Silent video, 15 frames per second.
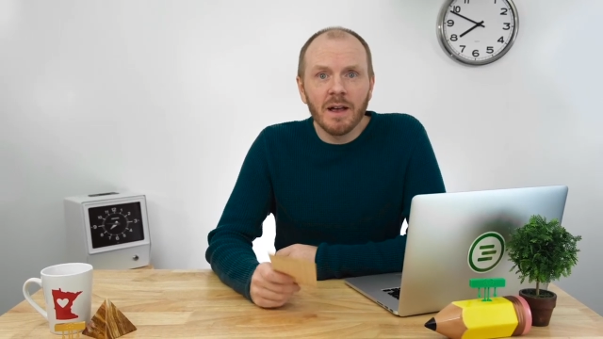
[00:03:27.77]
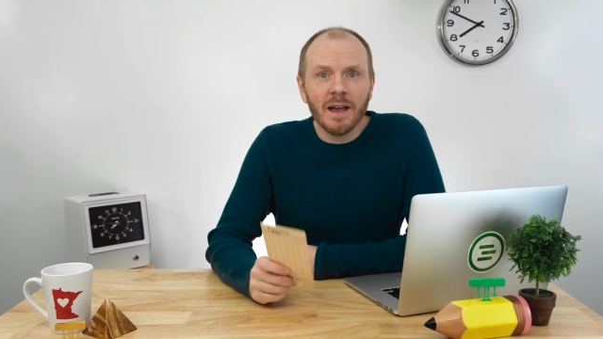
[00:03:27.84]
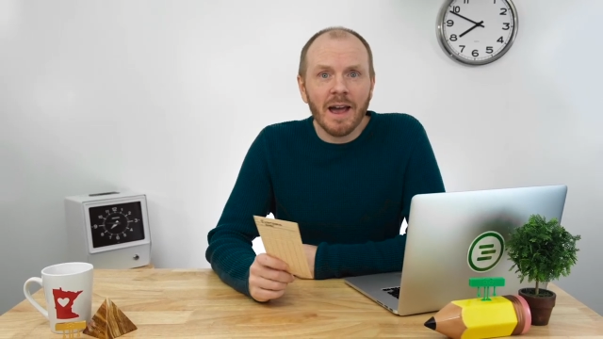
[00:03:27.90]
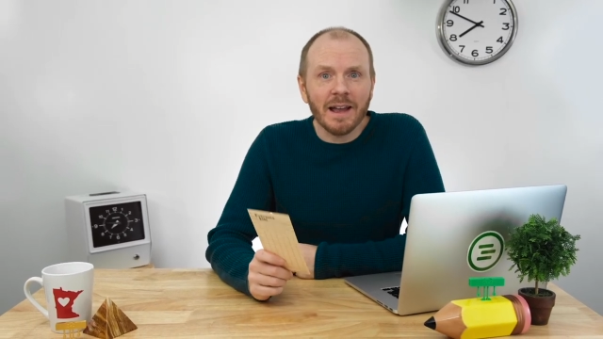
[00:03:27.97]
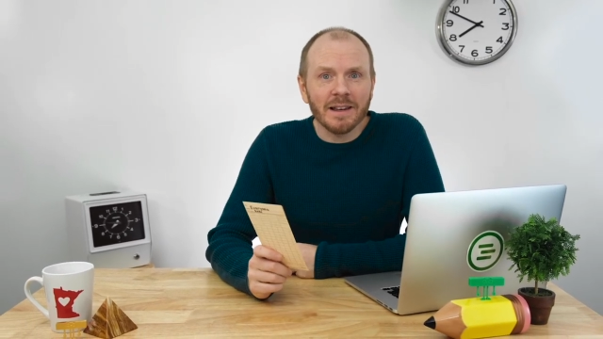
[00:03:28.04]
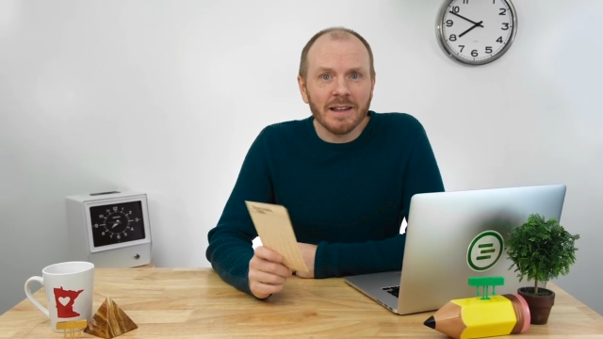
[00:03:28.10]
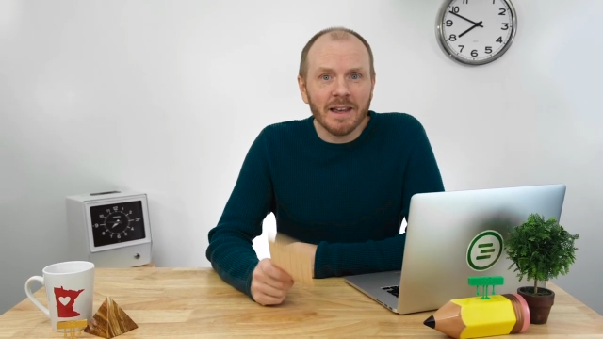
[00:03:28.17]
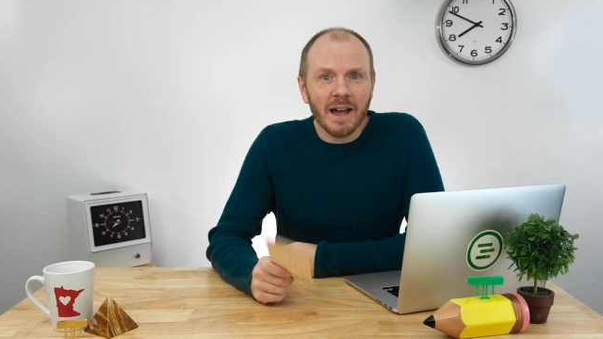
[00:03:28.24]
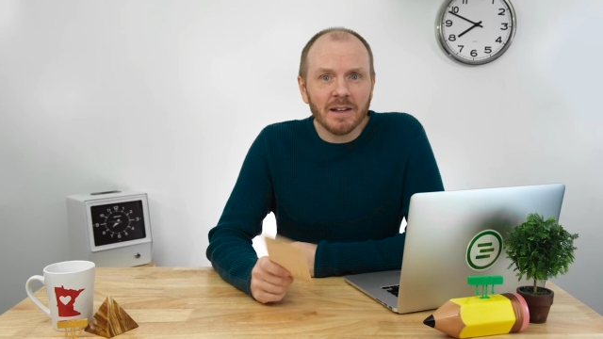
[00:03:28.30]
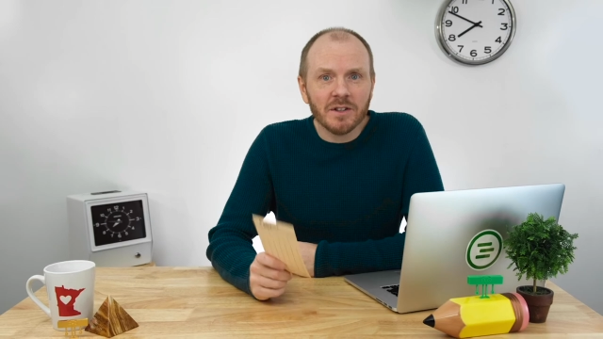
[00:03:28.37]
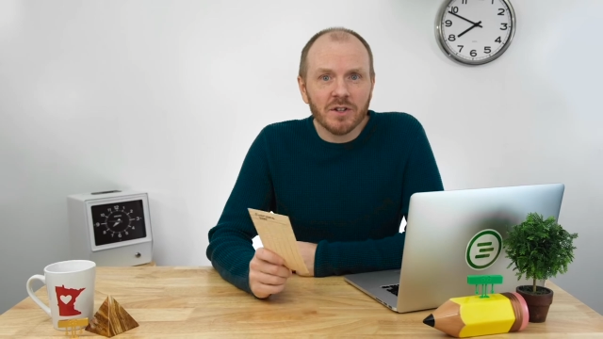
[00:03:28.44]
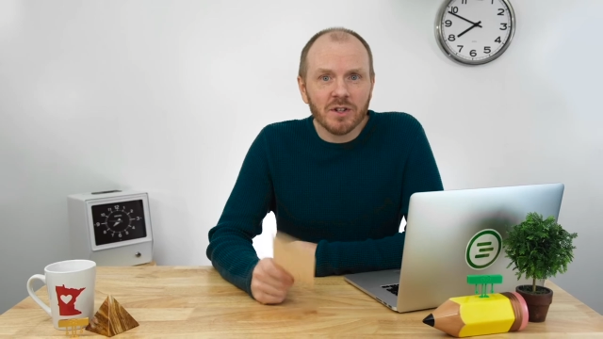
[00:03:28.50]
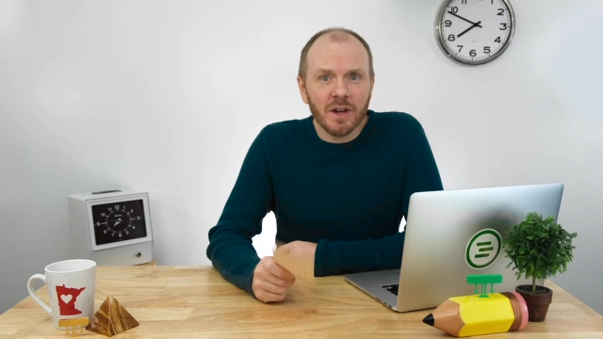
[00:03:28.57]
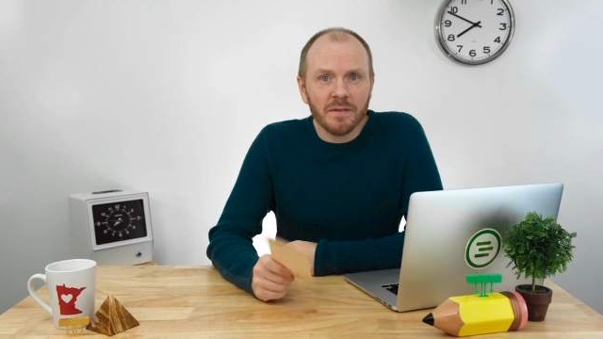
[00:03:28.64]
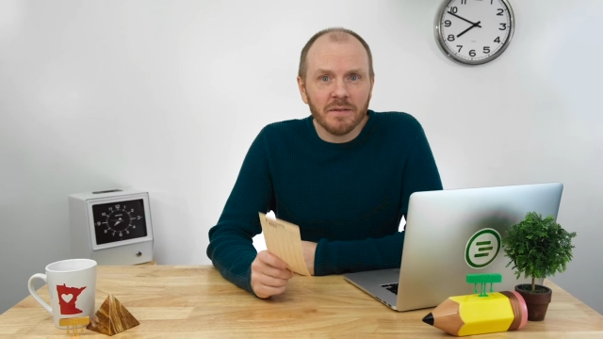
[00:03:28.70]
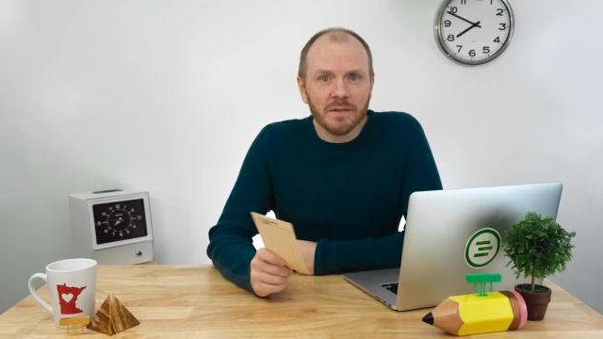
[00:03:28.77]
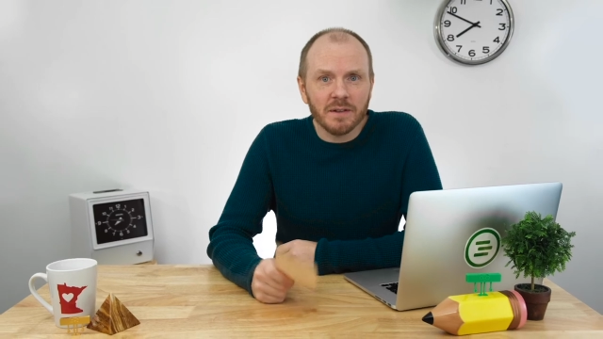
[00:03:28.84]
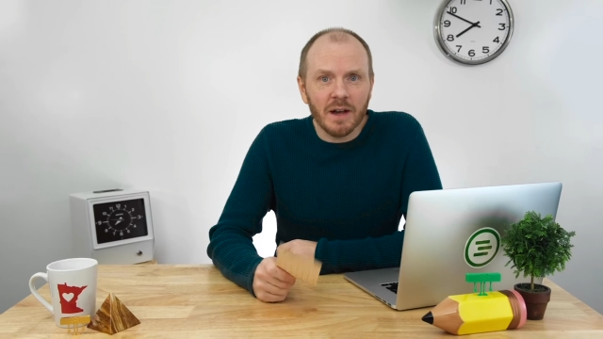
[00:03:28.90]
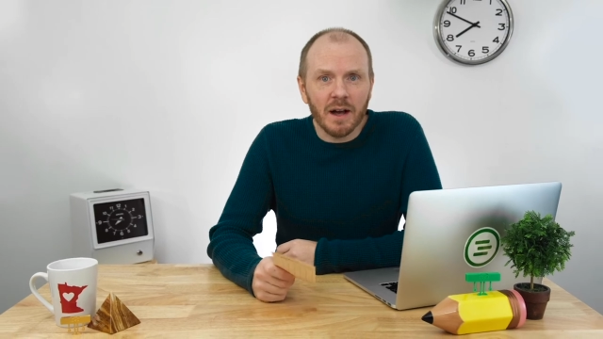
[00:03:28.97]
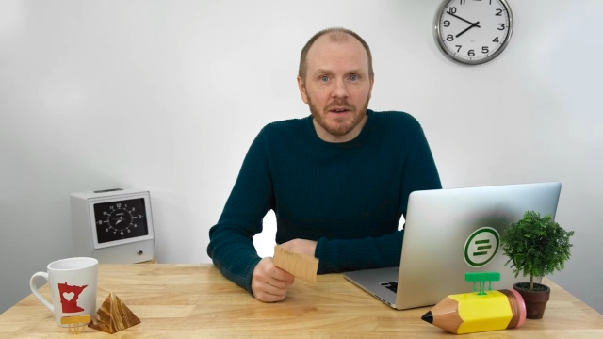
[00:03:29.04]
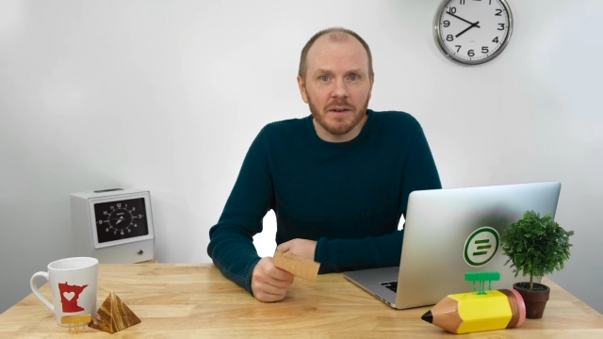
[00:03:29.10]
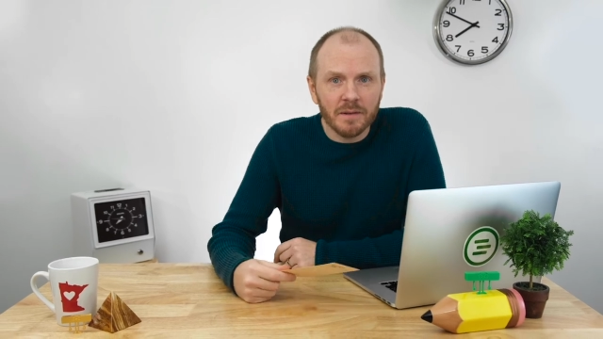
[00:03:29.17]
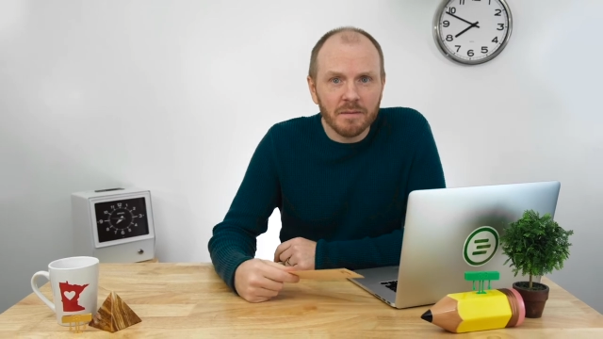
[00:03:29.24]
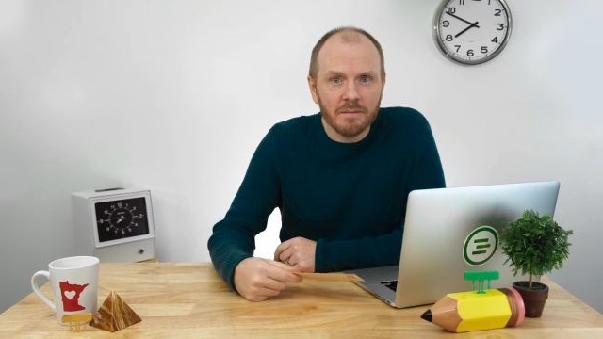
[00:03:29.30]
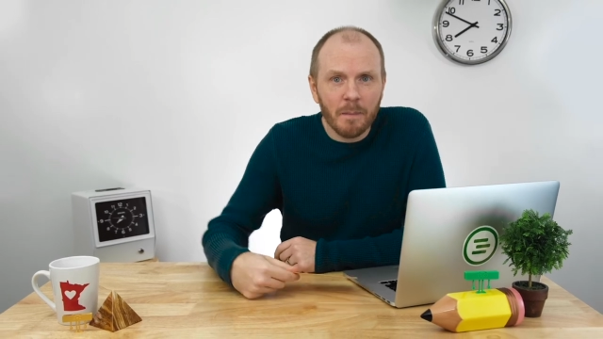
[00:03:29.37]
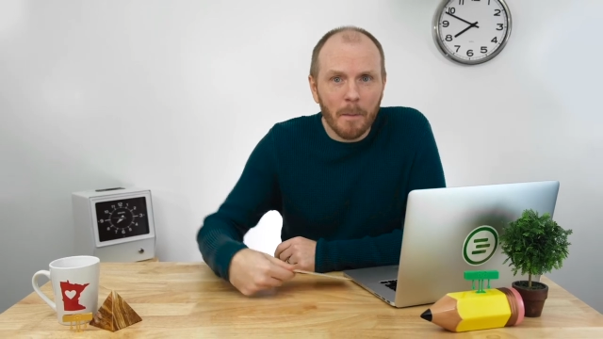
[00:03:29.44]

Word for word: and get shift done.